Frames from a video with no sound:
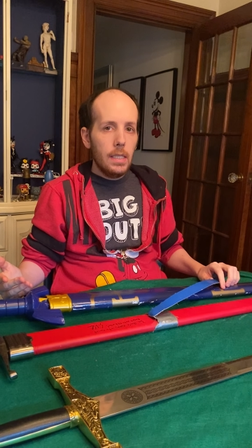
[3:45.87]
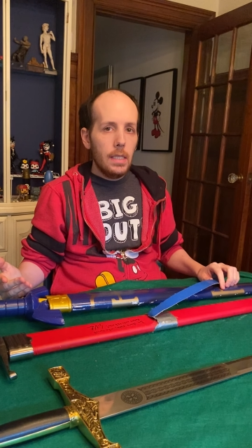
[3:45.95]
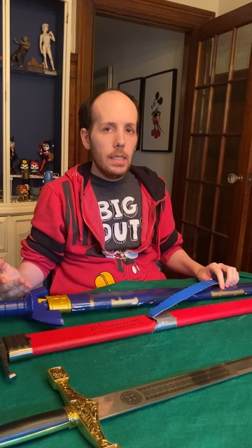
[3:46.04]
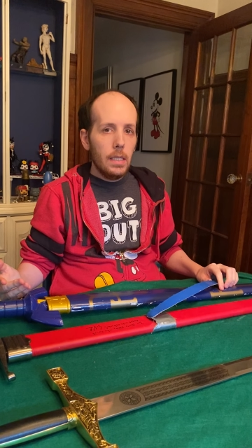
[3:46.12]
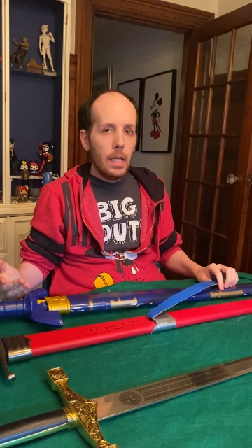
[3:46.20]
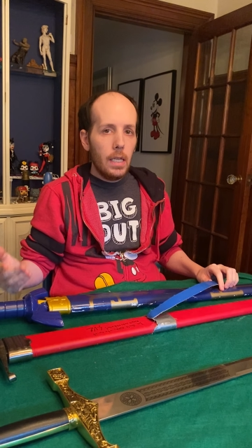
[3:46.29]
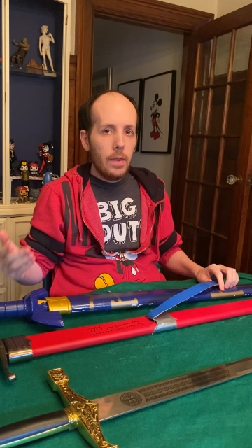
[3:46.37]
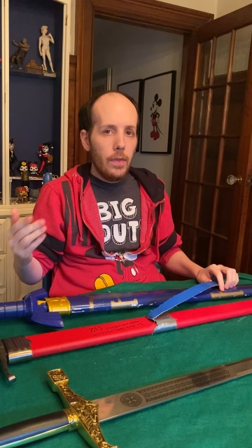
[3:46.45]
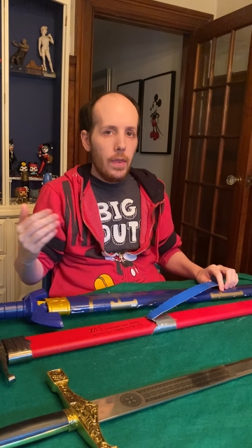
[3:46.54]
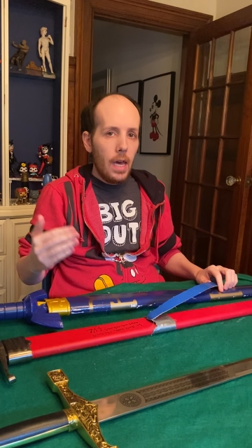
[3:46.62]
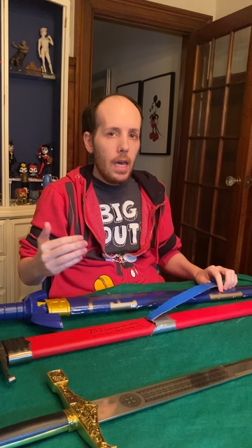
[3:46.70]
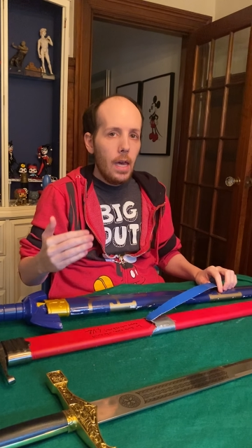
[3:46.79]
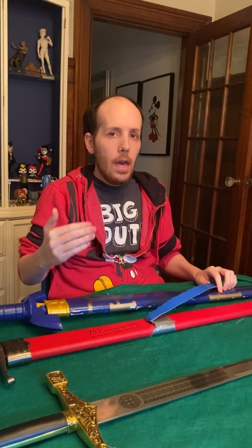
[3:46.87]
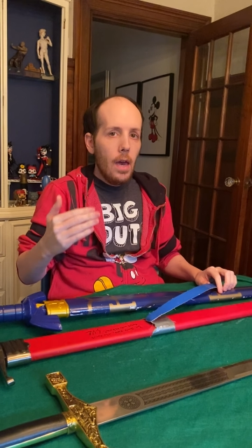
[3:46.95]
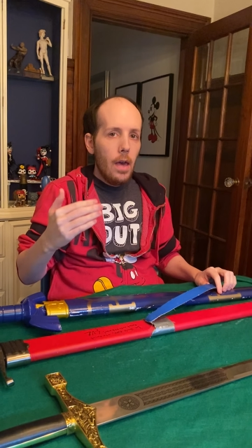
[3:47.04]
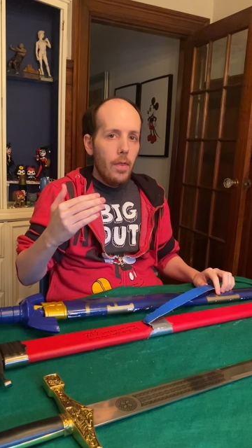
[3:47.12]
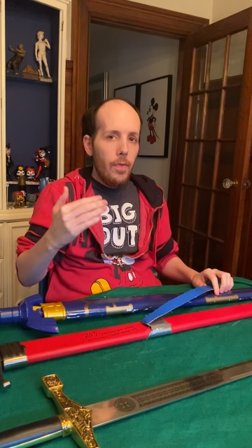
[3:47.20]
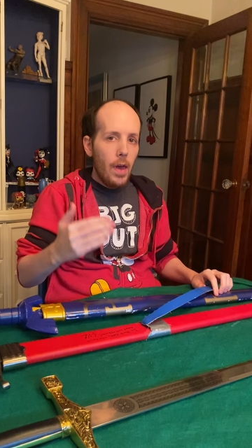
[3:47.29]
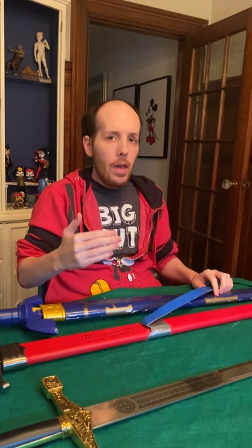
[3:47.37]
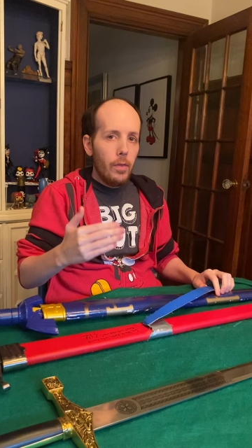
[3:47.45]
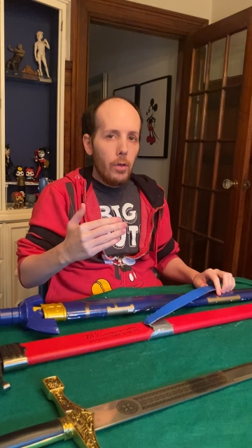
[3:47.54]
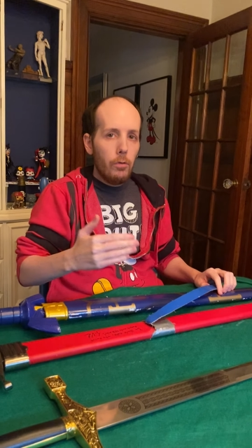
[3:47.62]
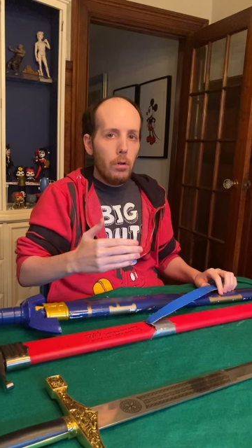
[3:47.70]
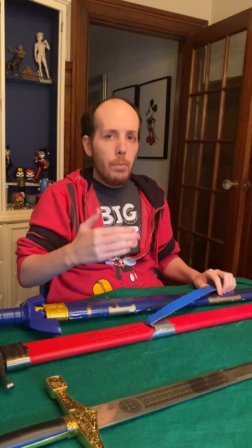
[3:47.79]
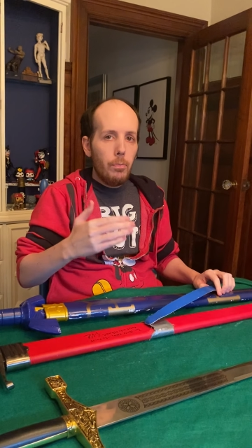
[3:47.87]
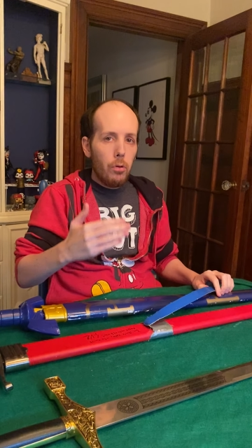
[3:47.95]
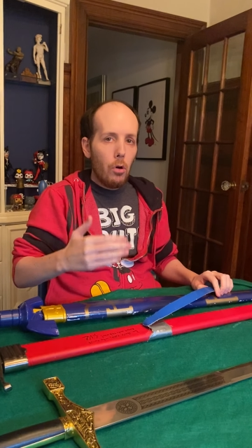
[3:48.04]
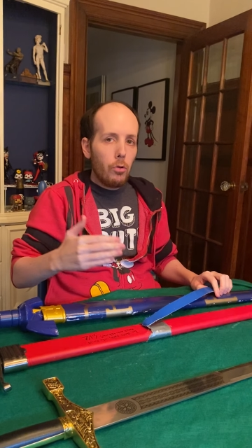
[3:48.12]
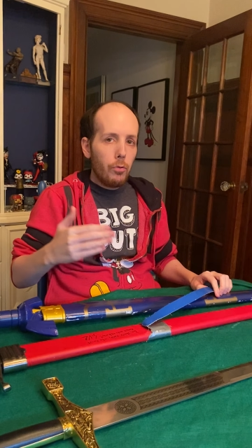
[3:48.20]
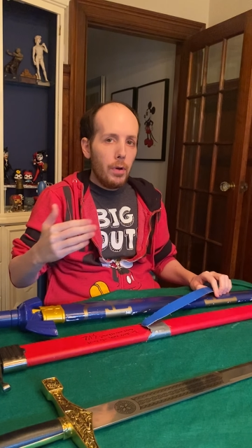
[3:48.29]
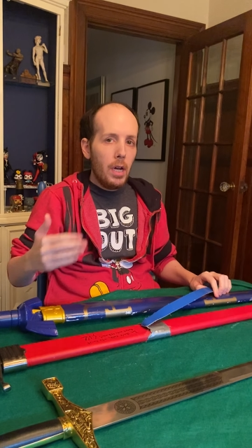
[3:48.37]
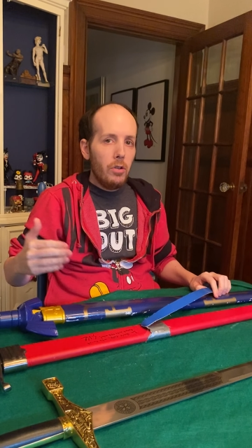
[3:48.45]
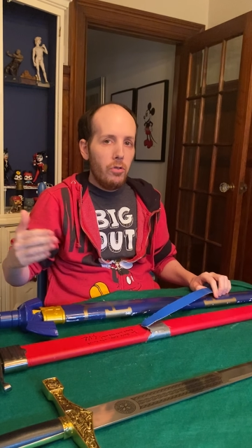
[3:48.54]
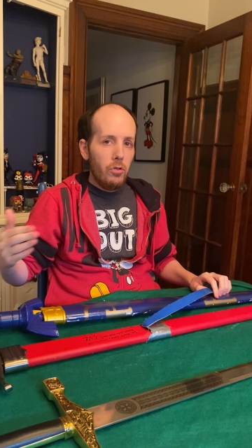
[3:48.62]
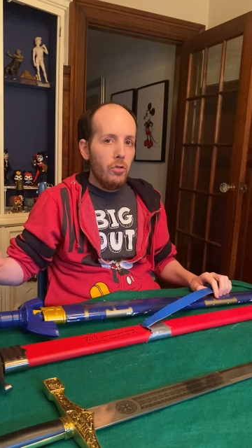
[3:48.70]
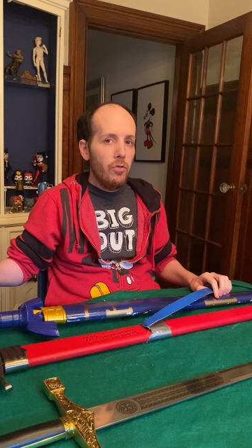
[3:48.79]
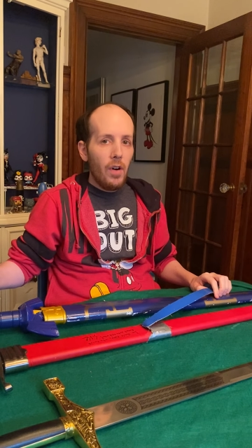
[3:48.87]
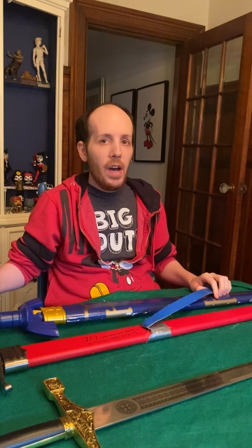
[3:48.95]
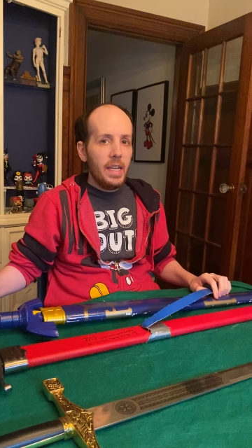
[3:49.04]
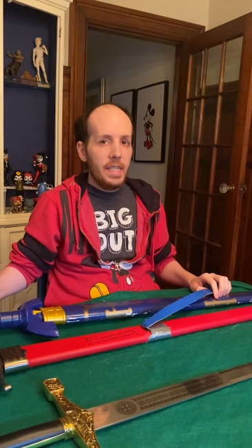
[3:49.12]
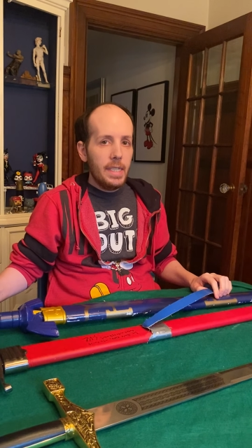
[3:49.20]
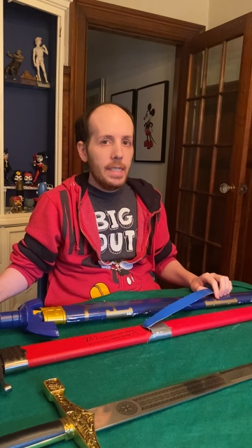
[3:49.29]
Like they literally procreate to fight.